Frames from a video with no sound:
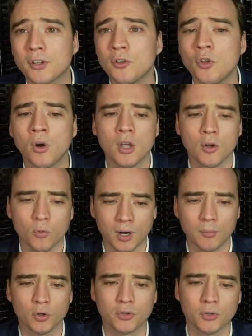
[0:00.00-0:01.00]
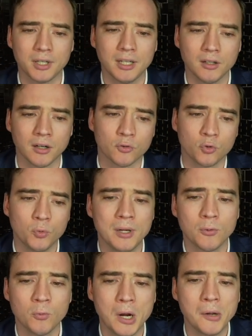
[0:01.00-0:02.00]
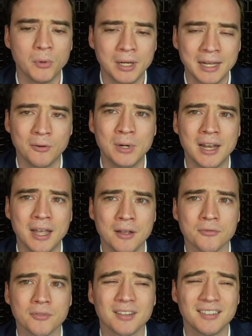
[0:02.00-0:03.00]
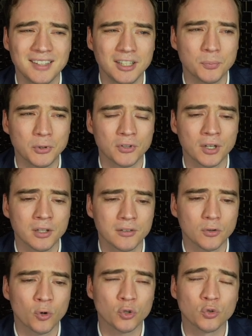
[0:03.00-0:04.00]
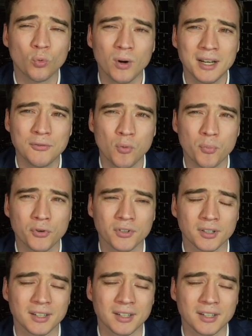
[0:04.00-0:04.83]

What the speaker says: No, we're more talking, we'll have 6% or 24%.